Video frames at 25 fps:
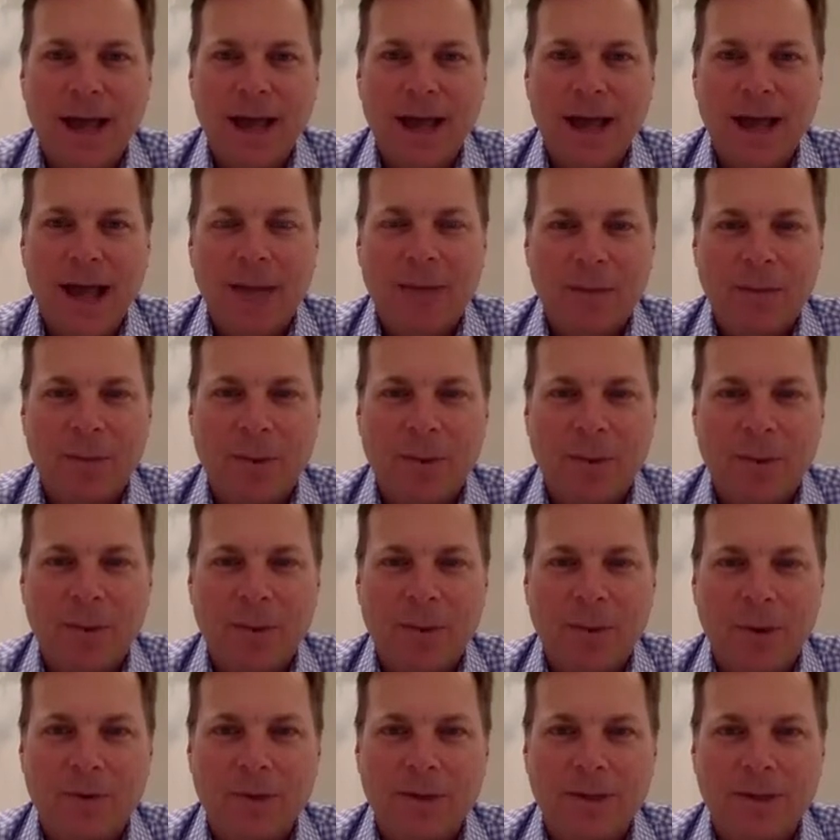happy to
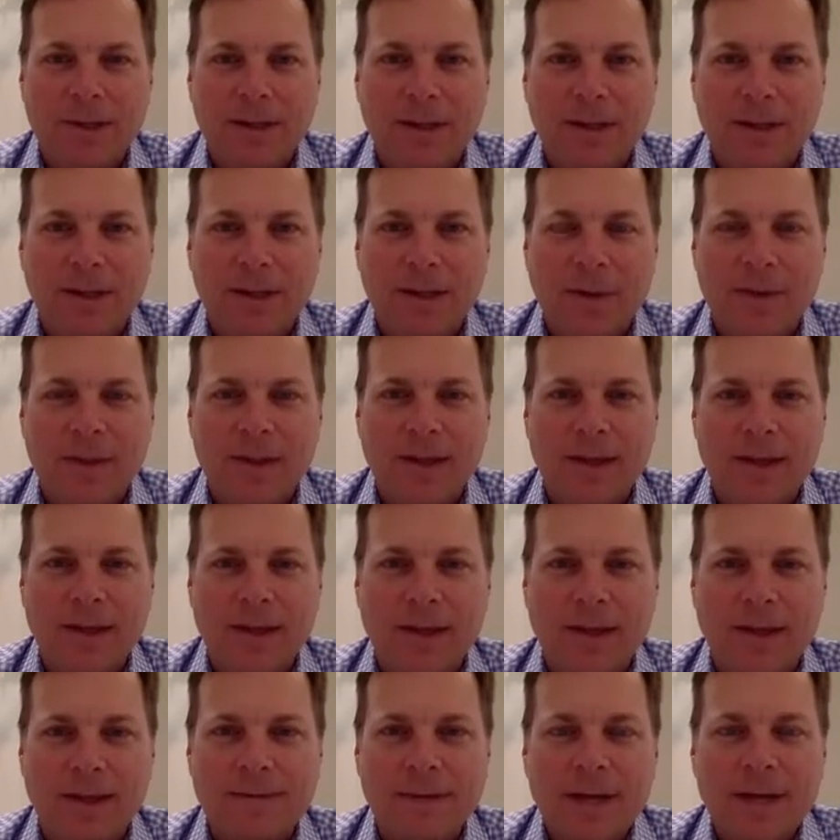partner with them on
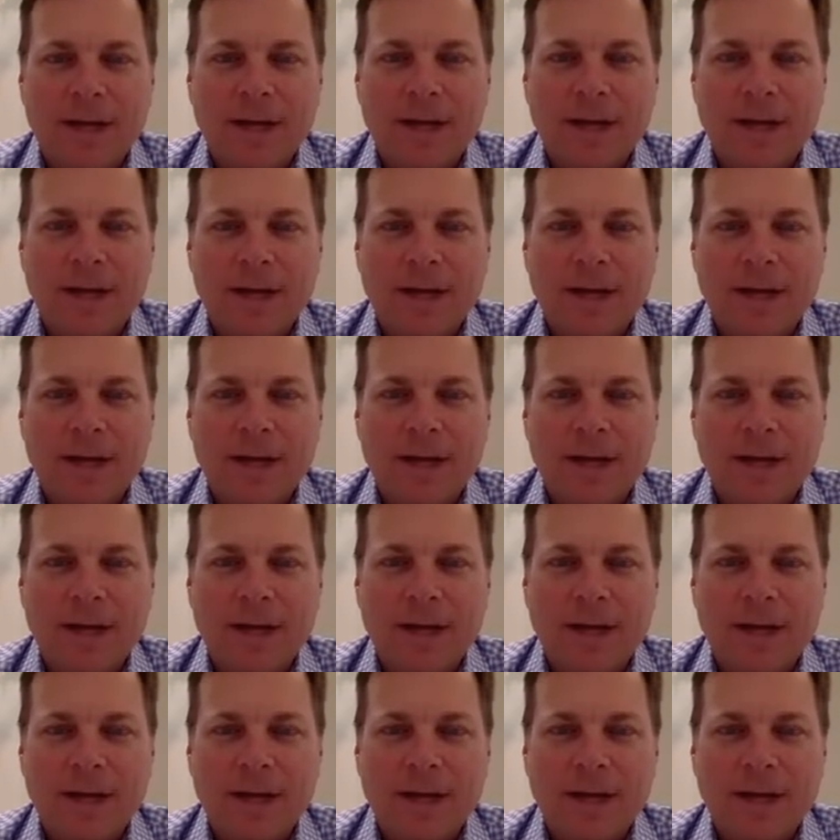this.